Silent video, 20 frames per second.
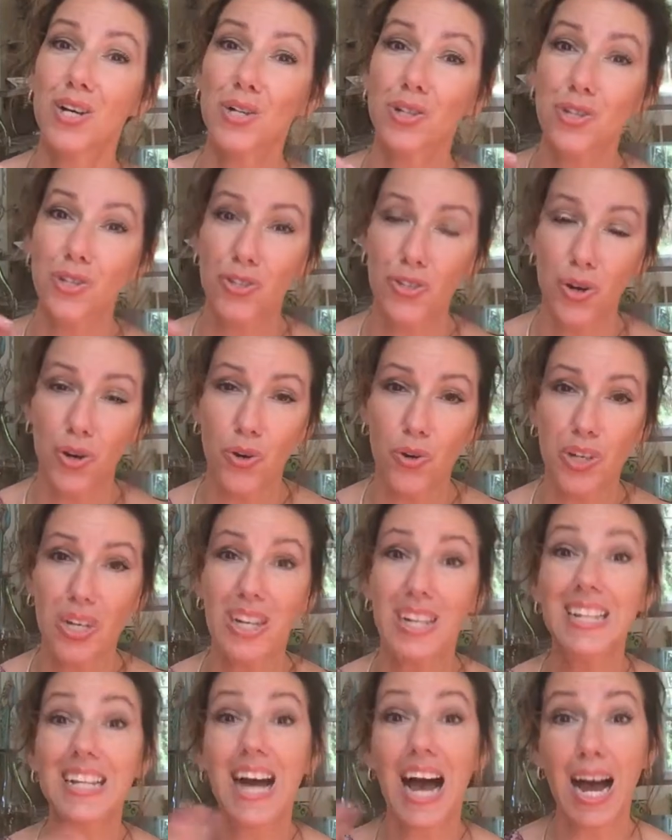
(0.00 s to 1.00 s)
So
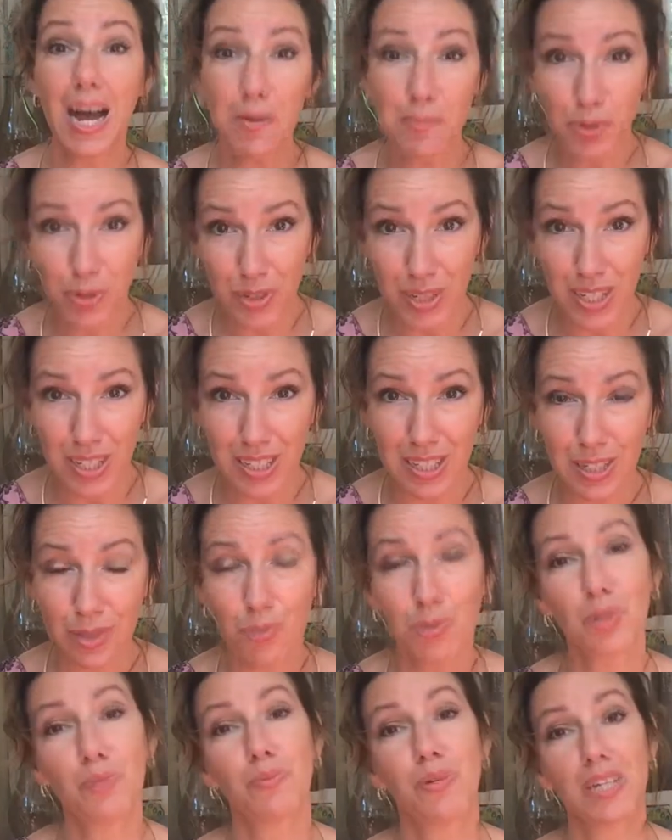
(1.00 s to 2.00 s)
collaborating
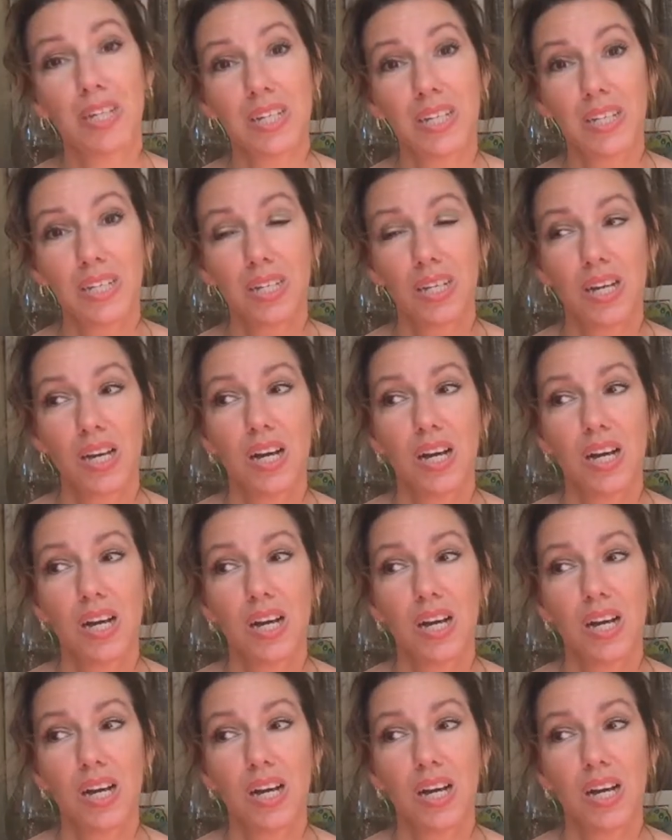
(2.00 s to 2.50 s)
would be,